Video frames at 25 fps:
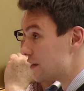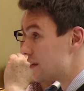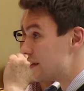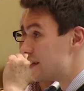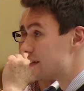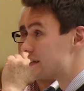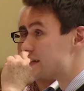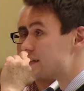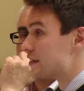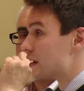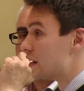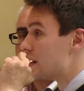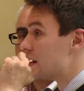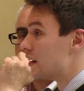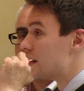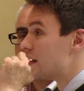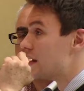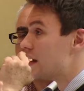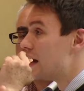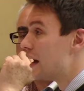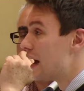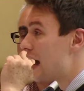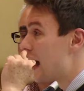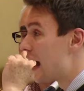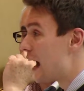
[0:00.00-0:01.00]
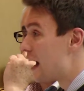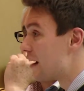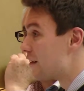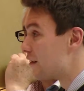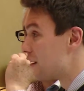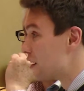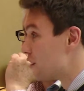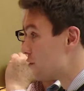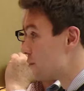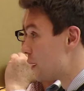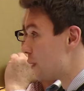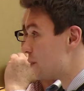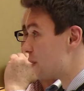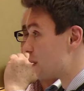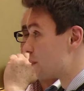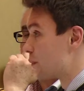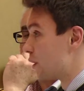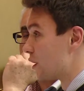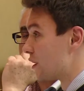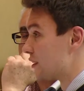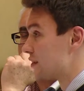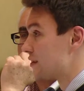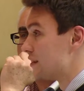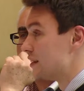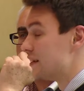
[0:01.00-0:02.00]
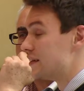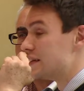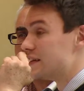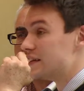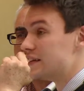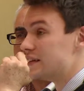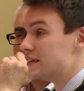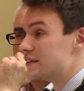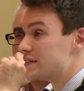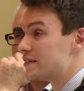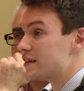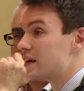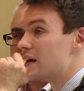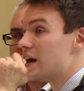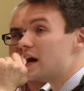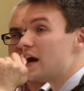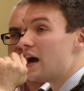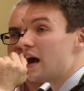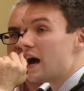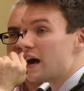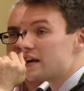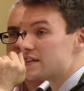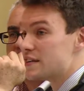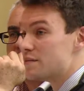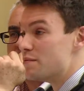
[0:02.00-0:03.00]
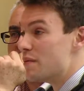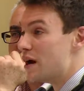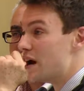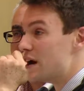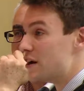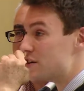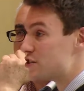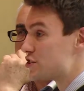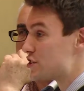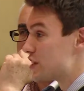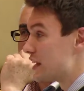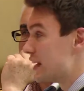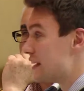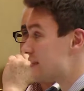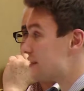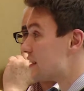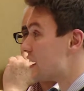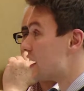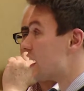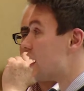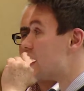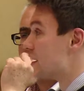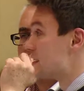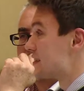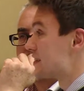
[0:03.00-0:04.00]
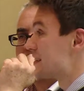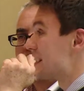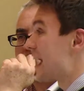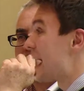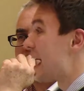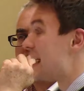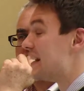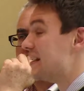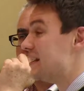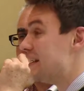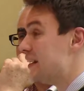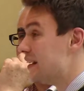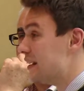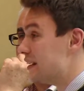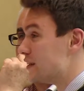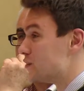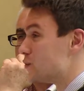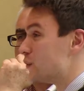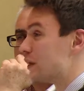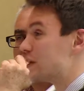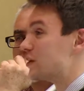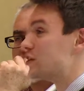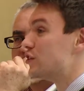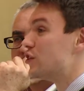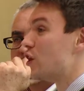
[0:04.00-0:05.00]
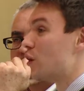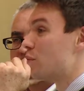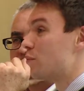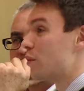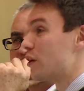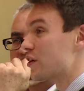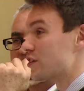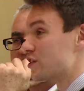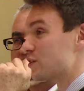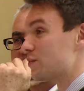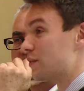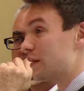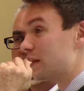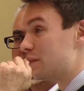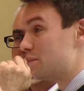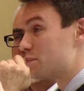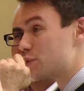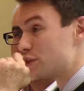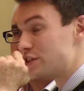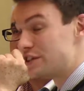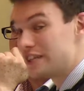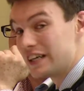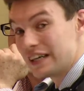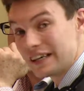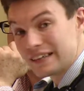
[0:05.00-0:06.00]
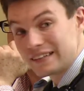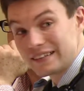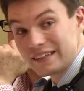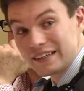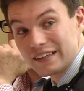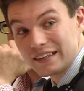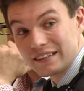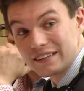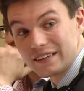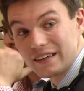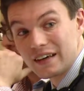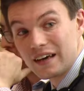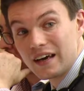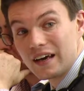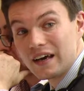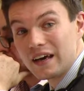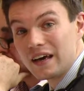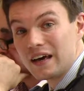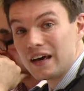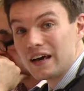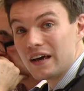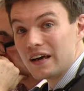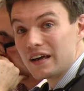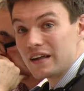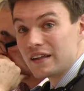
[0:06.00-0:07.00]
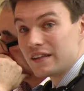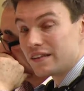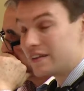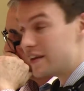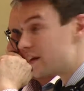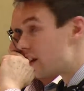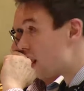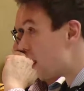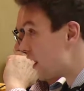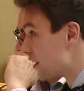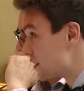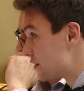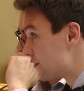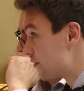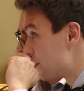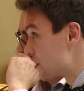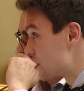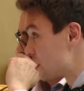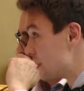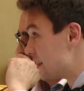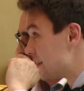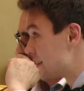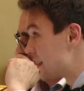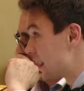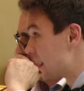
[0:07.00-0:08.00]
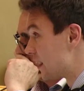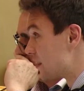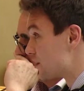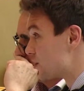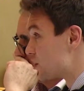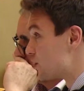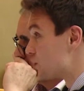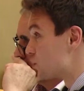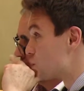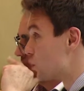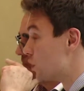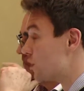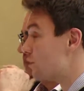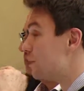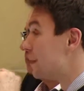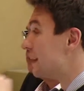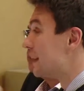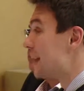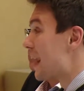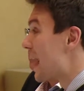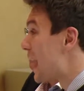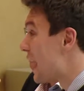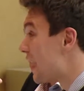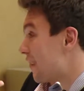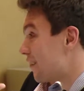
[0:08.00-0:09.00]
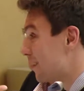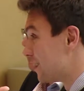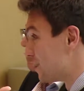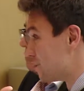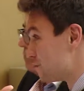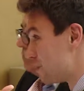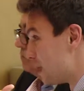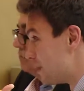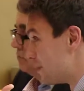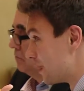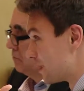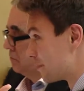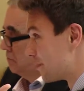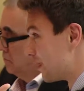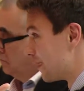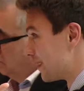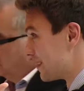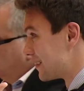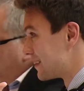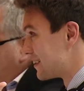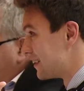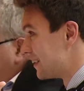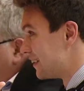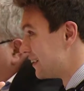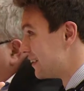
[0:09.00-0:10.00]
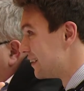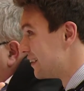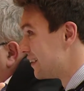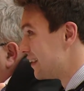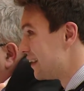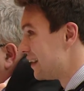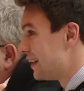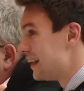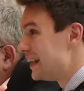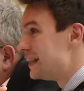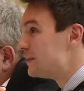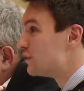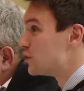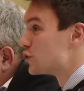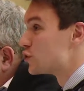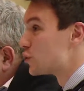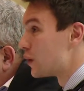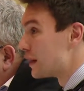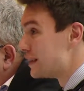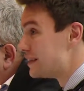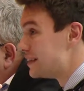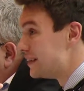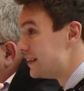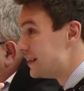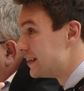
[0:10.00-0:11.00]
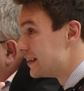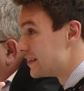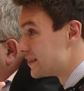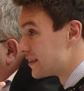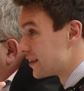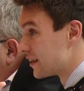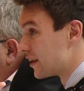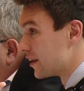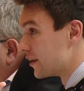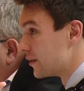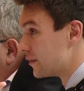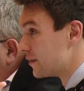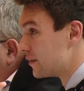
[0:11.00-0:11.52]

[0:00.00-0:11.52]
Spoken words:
This is an area of public policy that has emerged in the last 10 years. We could not possibly have predicted that artificial intelligence would have been an area of public policy even 20 years ago.